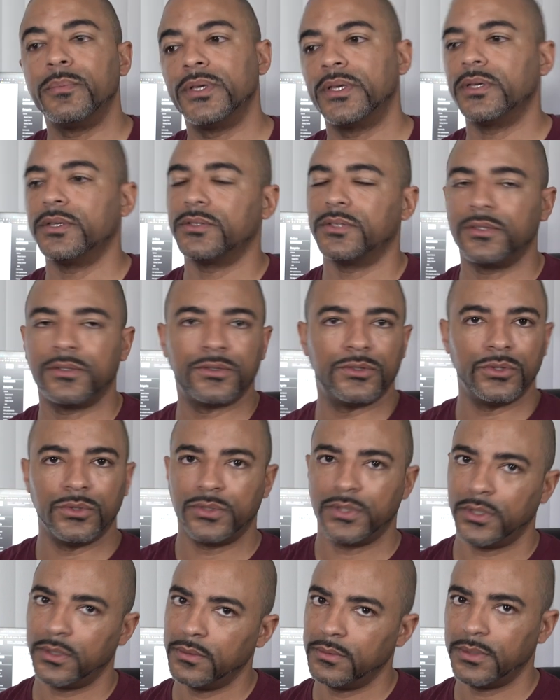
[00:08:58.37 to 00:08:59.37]
because it's
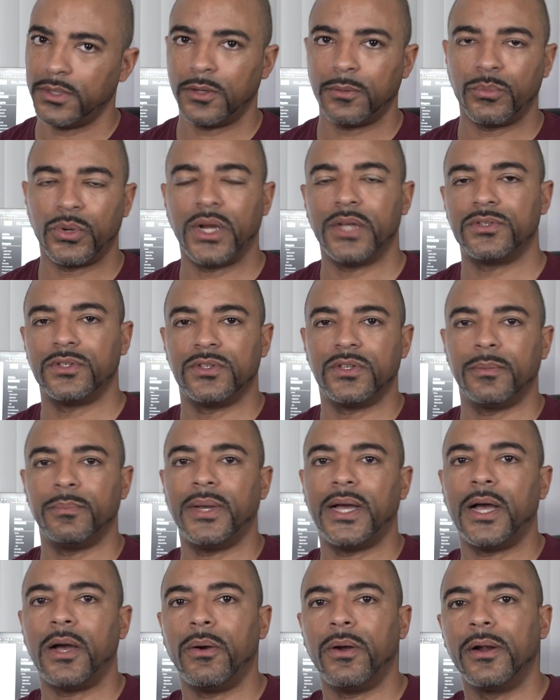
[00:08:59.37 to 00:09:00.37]
using, processing
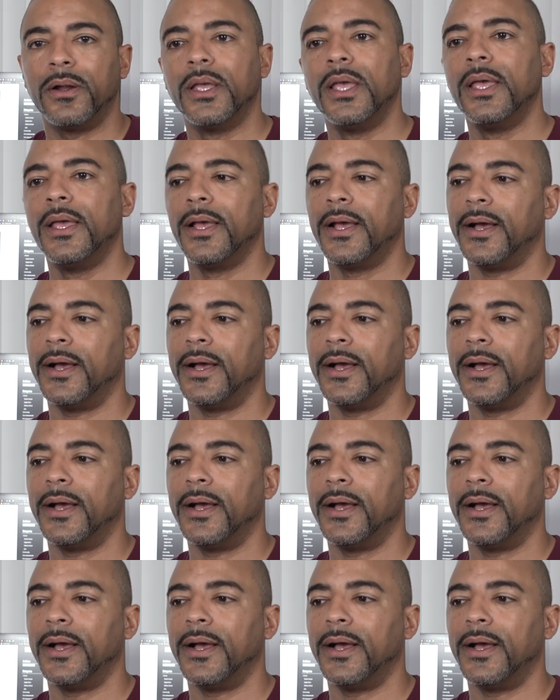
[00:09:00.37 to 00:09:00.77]
power.